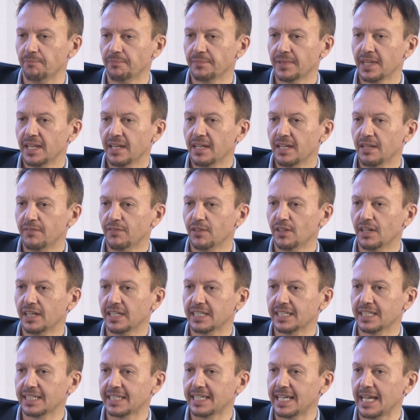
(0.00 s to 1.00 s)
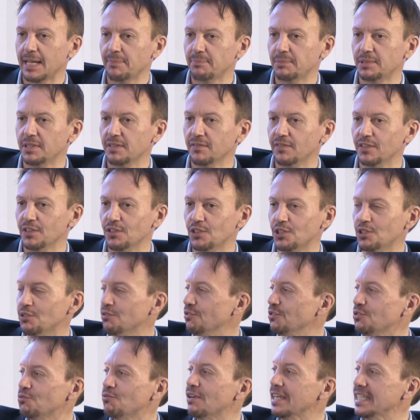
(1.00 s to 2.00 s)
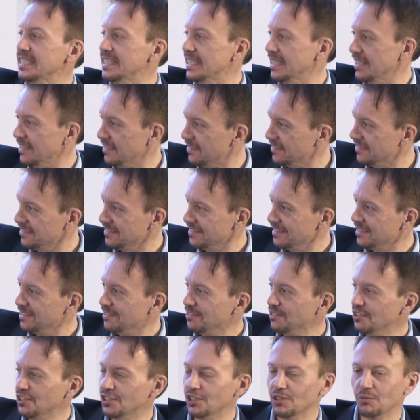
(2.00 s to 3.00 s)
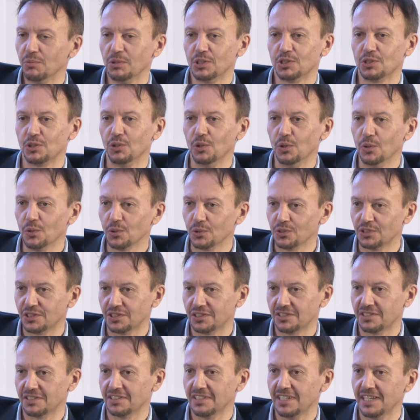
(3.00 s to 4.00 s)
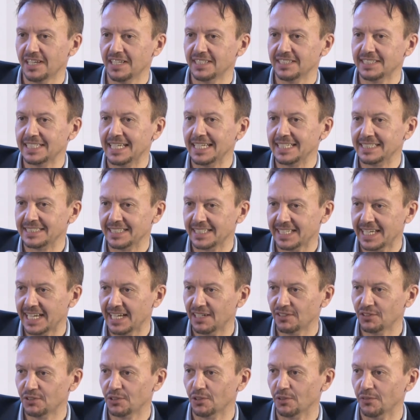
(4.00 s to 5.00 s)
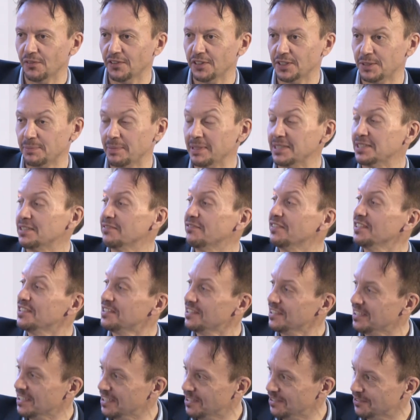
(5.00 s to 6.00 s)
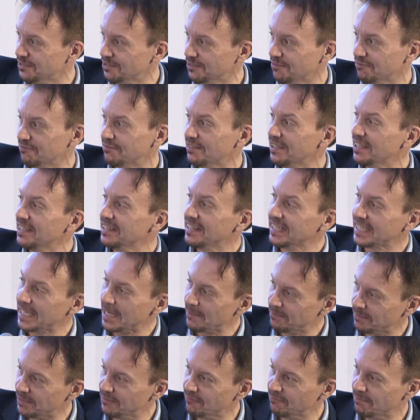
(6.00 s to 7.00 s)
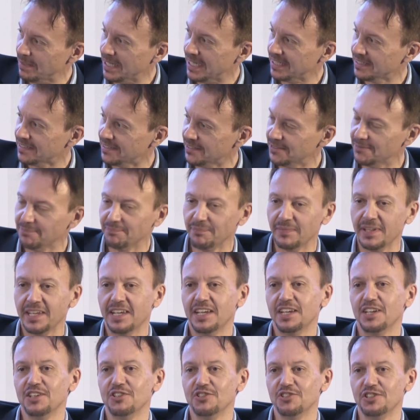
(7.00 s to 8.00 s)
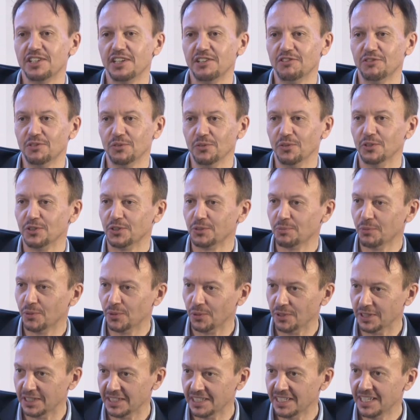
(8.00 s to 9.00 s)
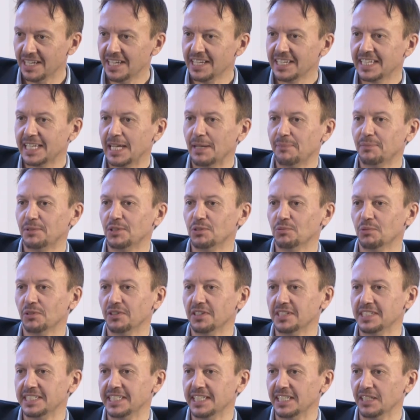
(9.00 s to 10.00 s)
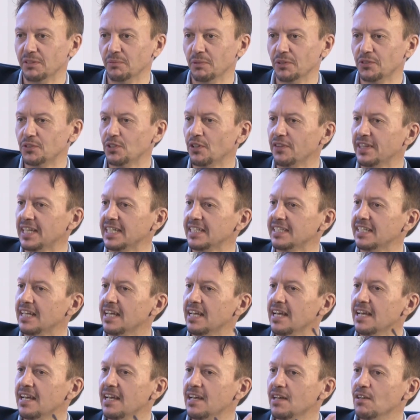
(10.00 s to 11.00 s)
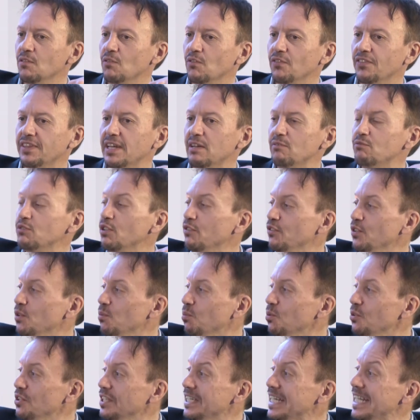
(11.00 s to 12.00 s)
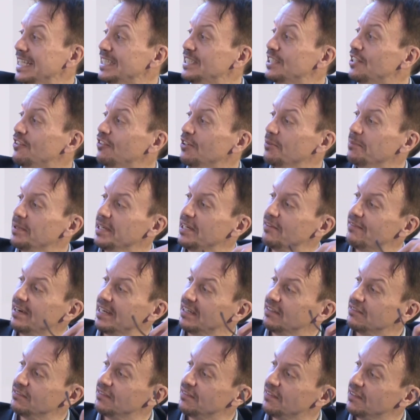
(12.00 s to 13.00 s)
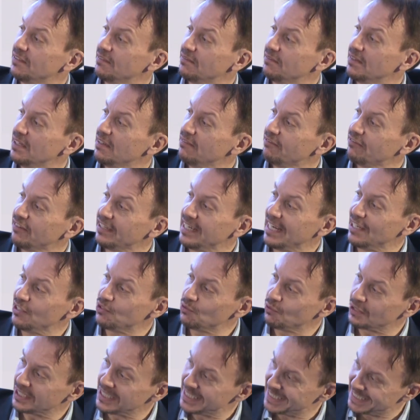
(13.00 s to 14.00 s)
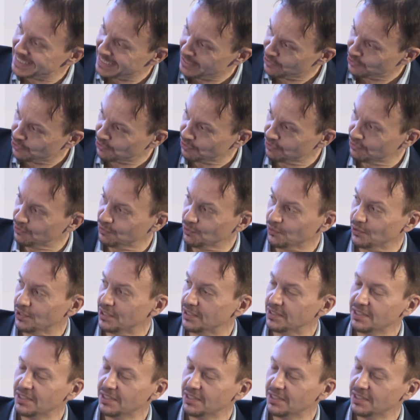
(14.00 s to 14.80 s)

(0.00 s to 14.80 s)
if you like, a captive insurance rating, which looks and takes account of the specificities of the captive market in general, the smaller captives, what they're dealing with. So that review wouldn't necessarily be around the financial condition or the